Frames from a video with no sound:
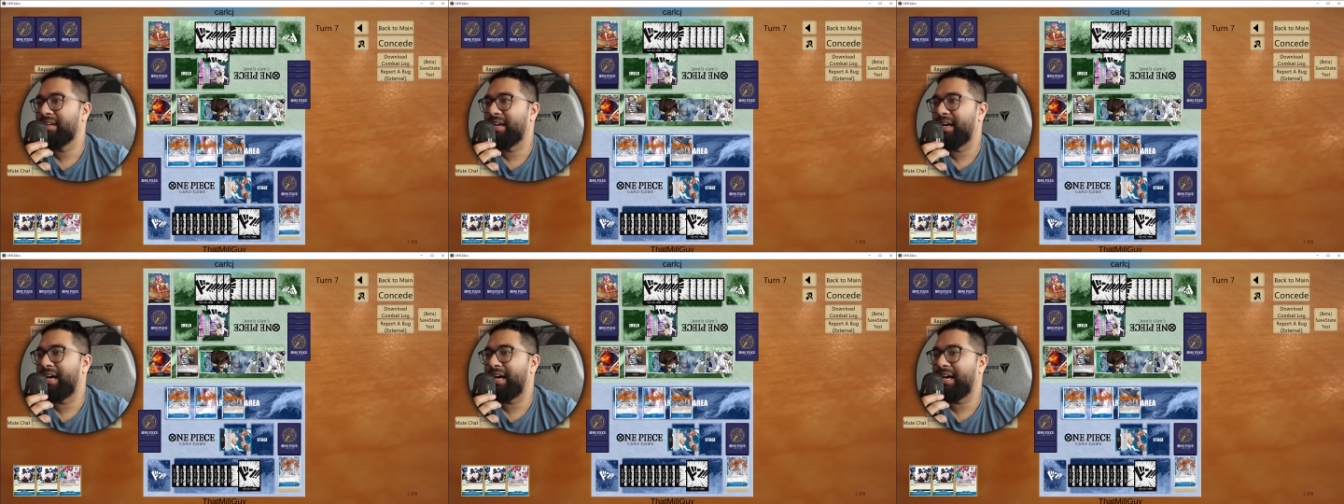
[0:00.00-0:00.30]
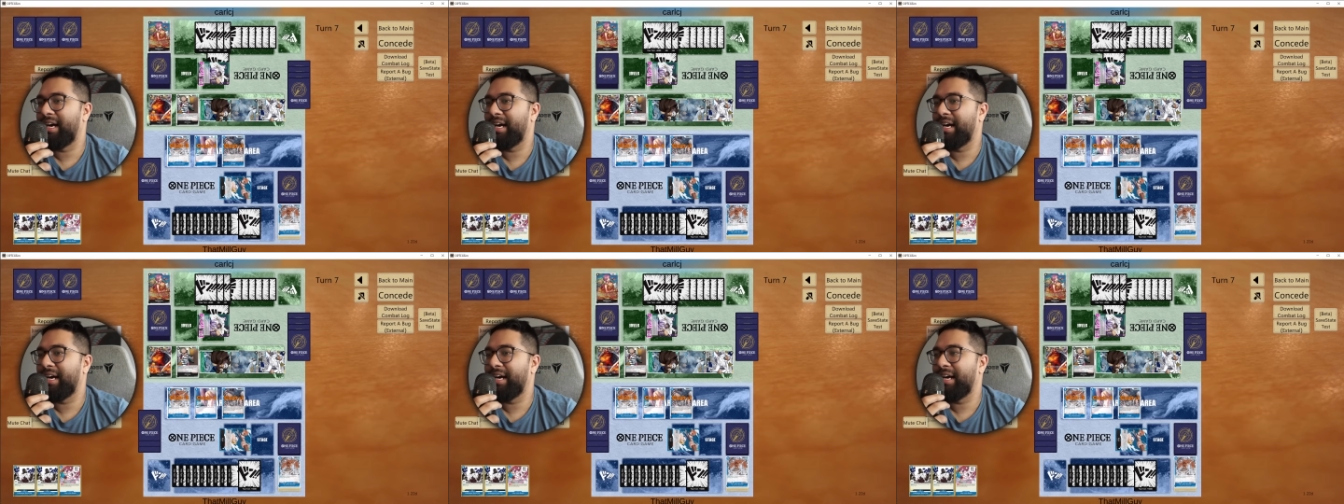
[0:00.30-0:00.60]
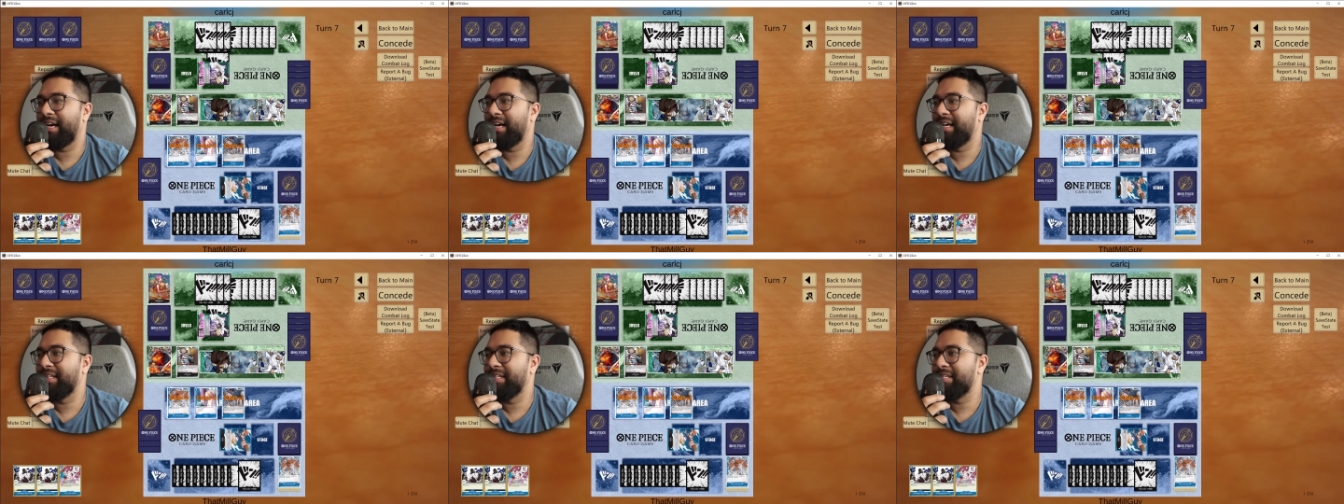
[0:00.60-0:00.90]

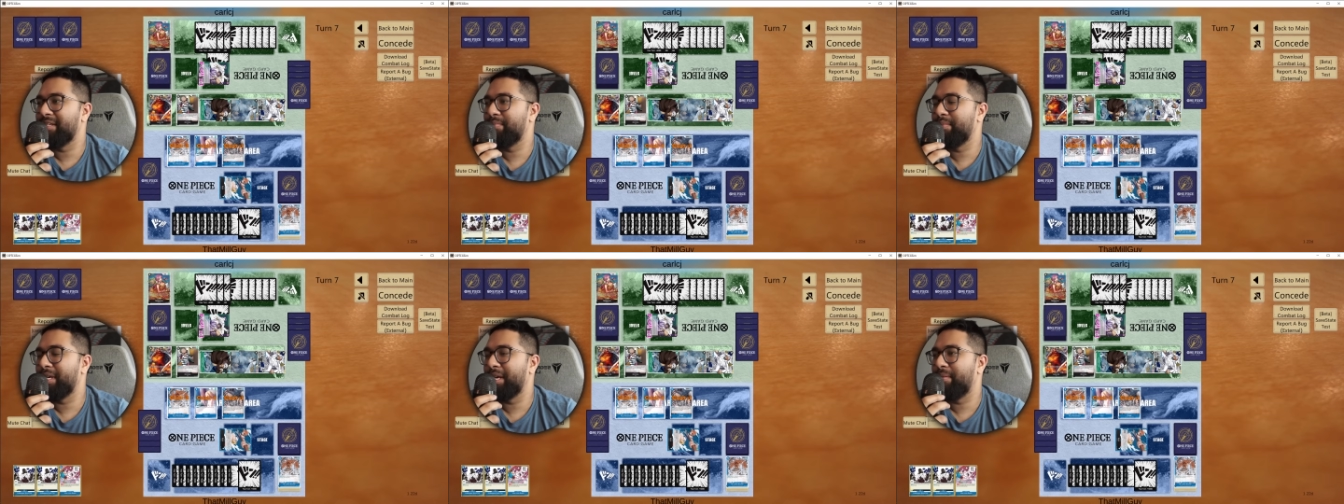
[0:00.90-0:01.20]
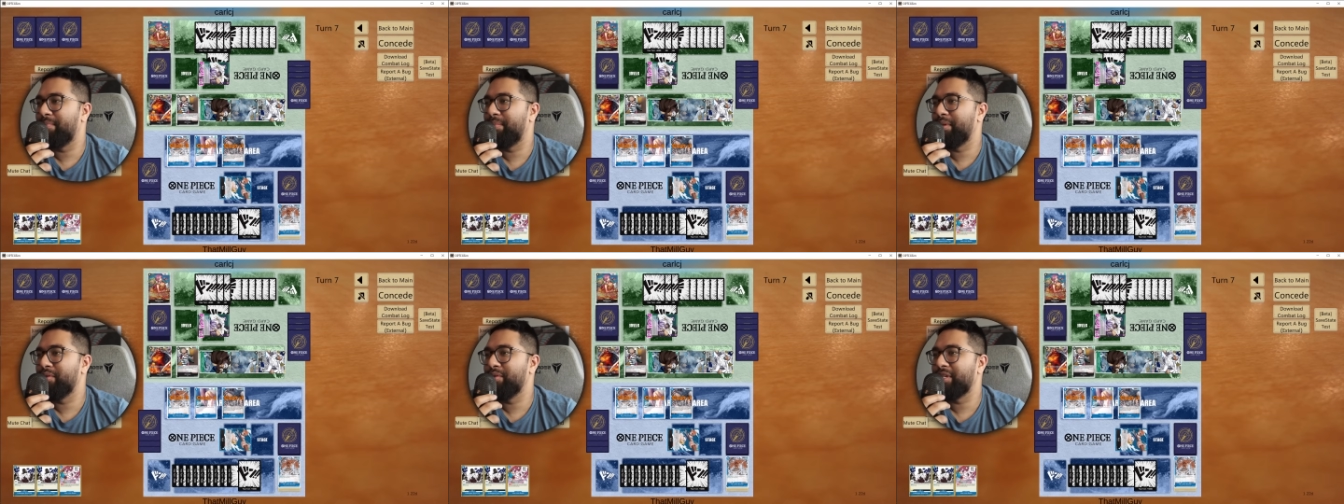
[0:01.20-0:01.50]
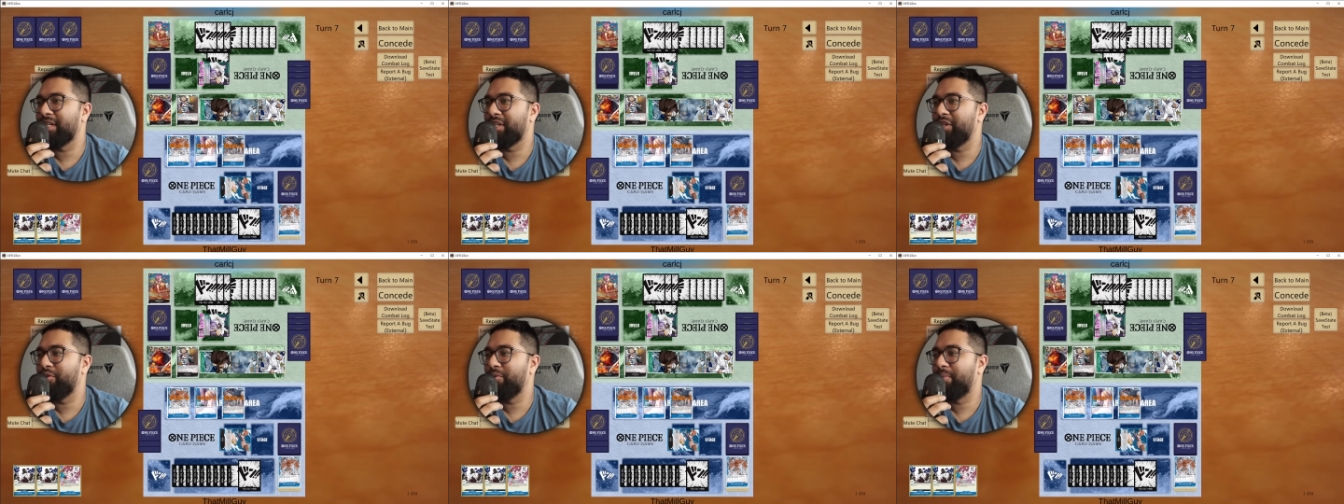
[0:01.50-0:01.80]
Uh, this is me
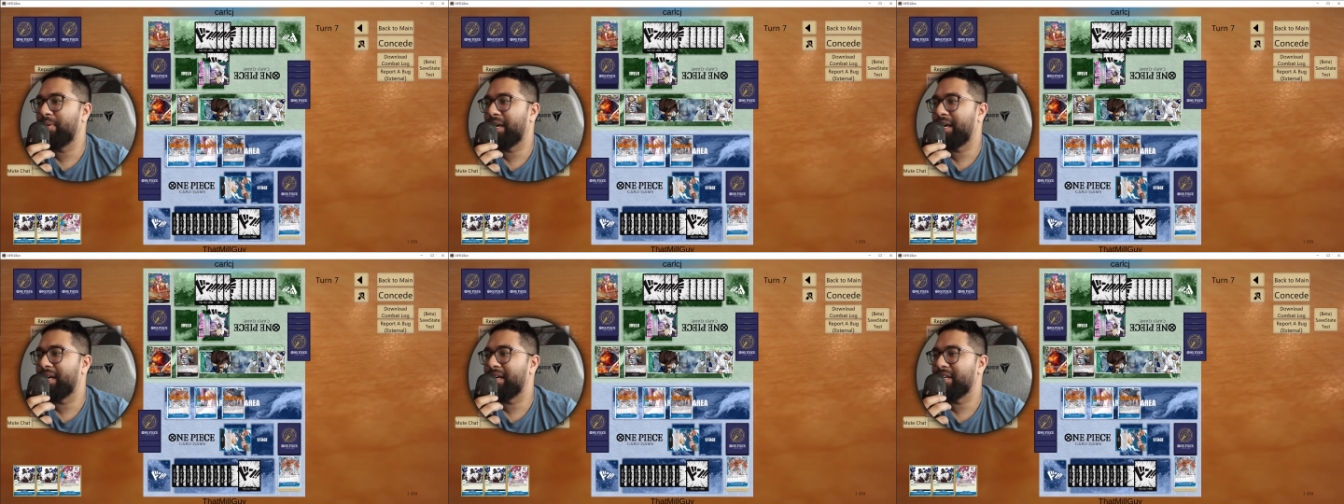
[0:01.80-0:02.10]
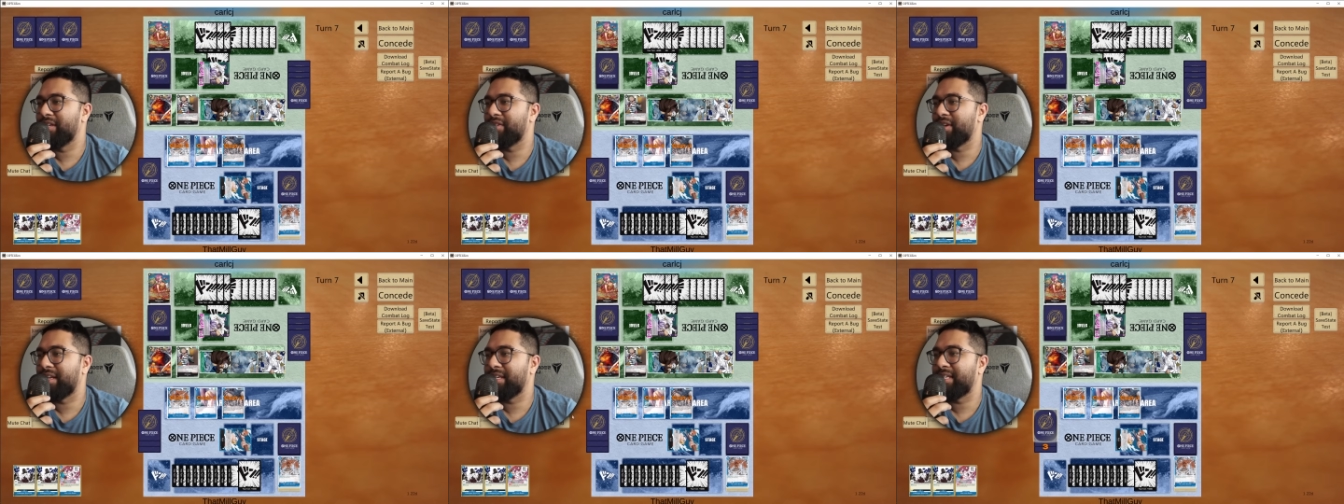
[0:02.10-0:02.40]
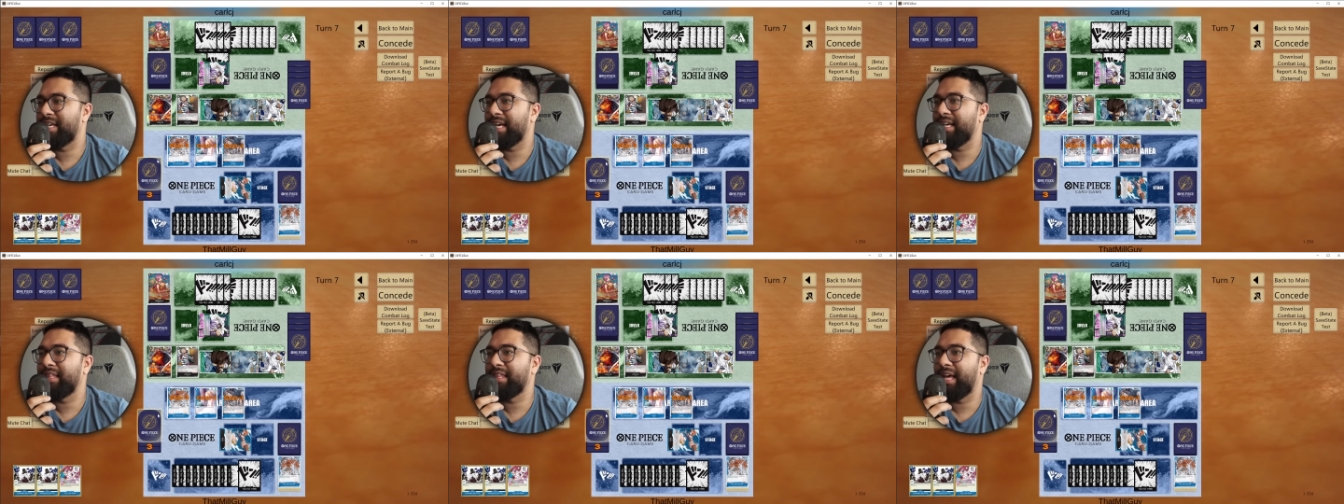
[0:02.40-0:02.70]
abusing new players. So I'll
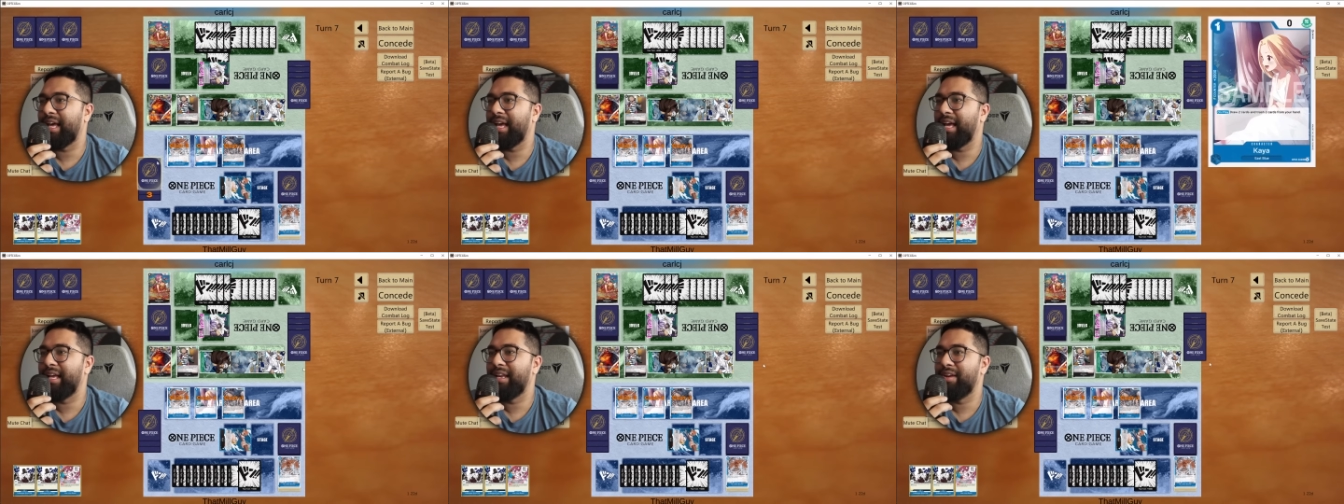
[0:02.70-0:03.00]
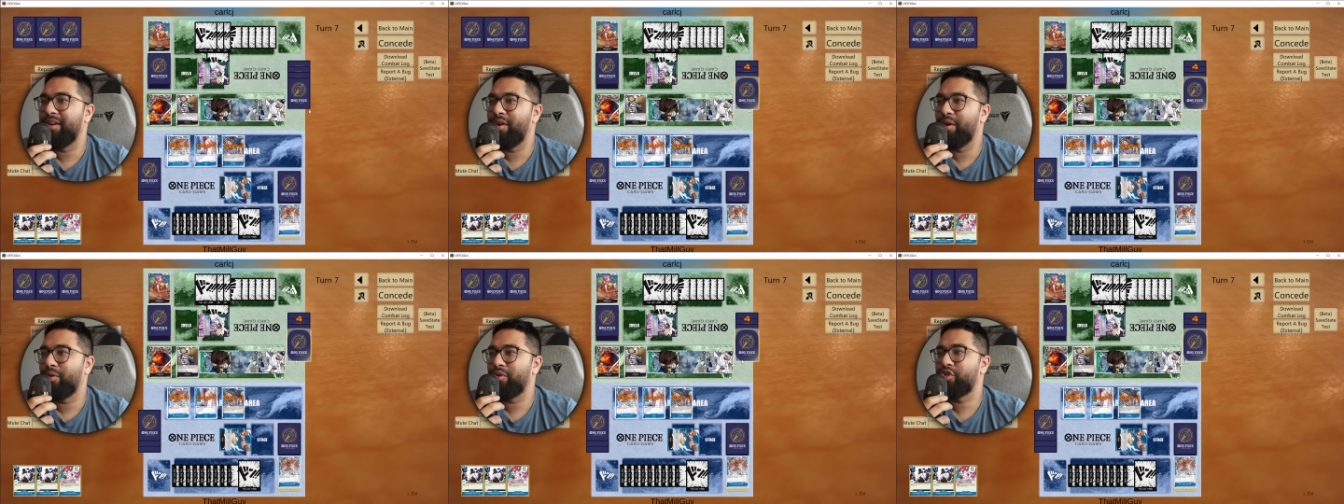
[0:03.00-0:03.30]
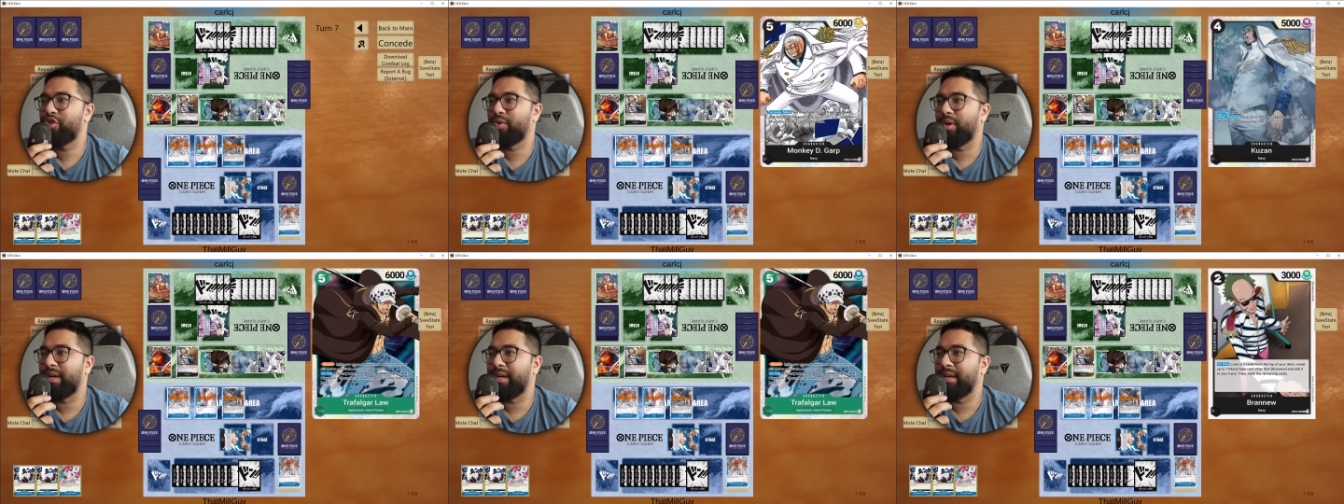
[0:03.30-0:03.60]
take the hit, no
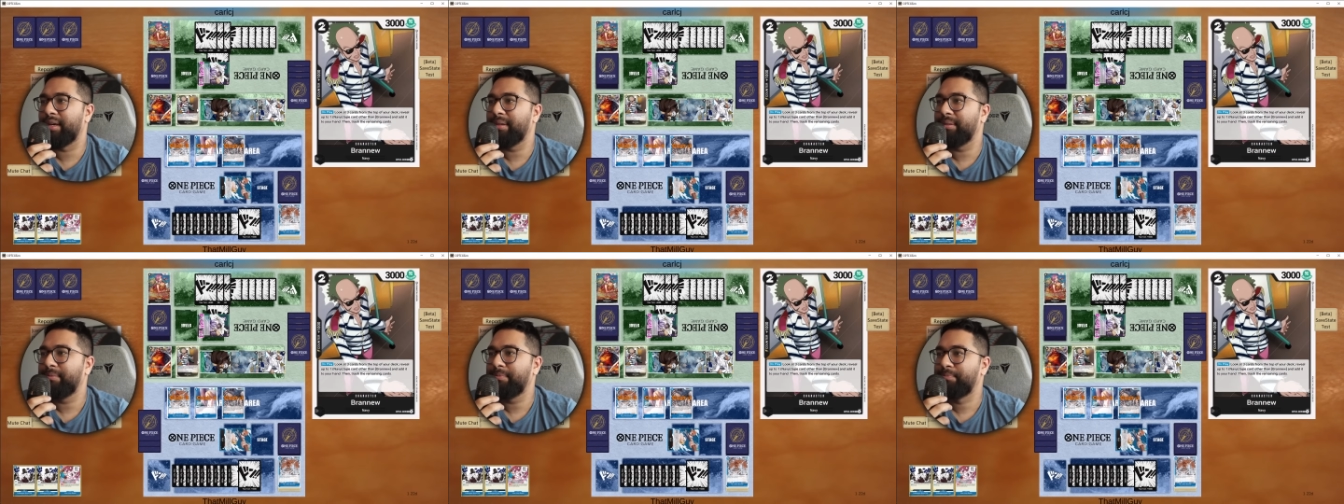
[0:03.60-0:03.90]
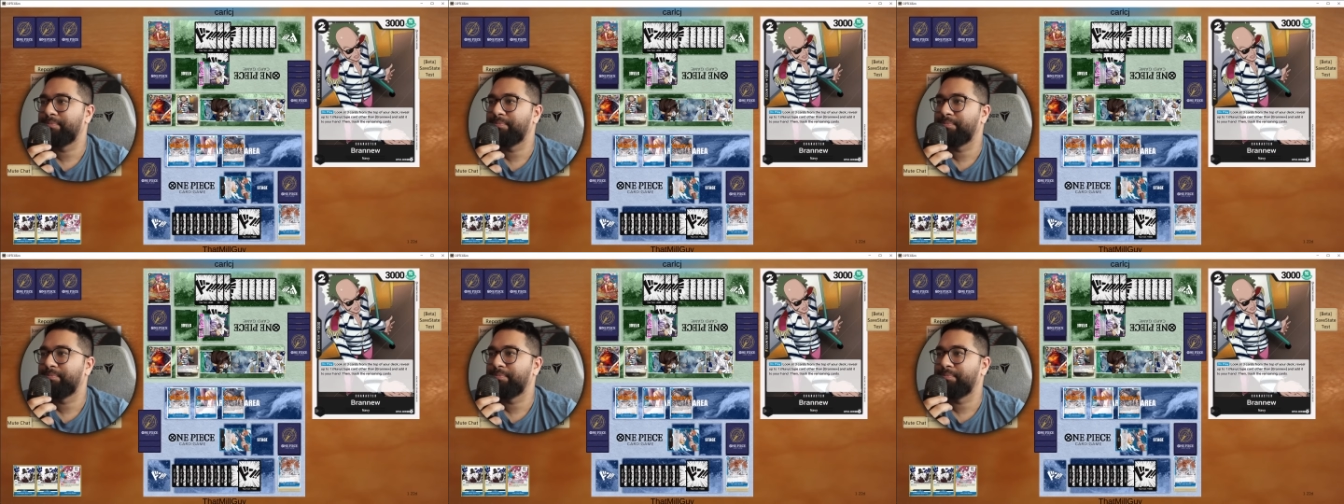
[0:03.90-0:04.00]
trigger.